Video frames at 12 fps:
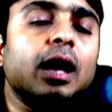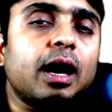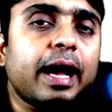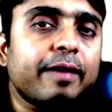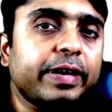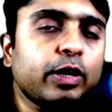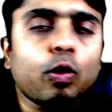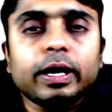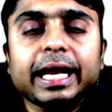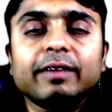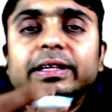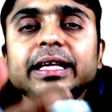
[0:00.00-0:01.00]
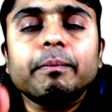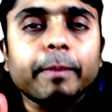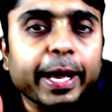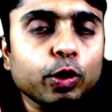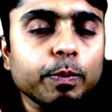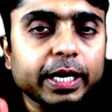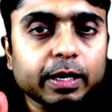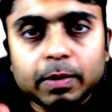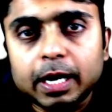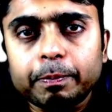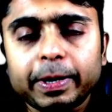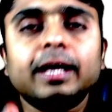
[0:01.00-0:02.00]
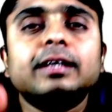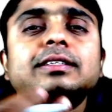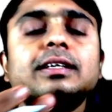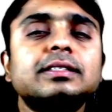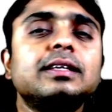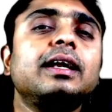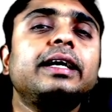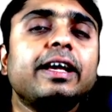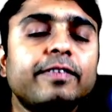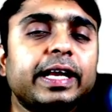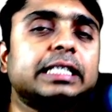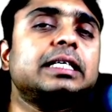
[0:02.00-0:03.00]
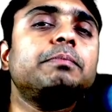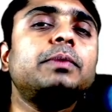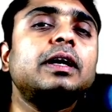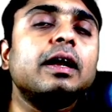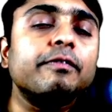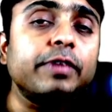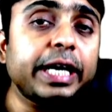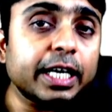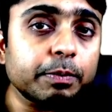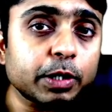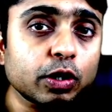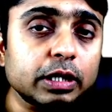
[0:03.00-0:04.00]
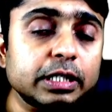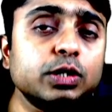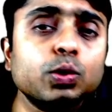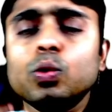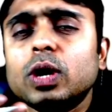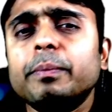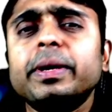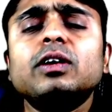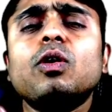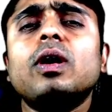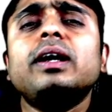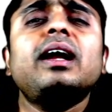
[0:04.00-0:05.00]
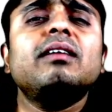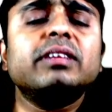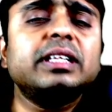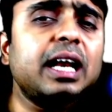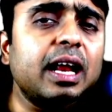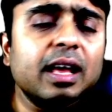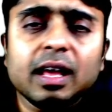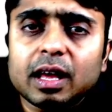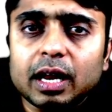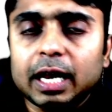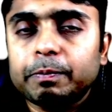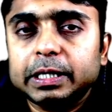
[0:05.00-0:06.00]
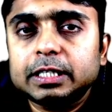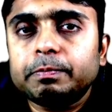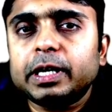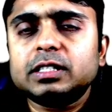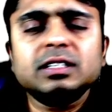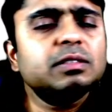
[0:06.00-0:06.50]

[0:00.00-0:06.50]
having contact with Mycobacterium leprae. Just take for example, we dermatologists who come in contact with the leprosy patients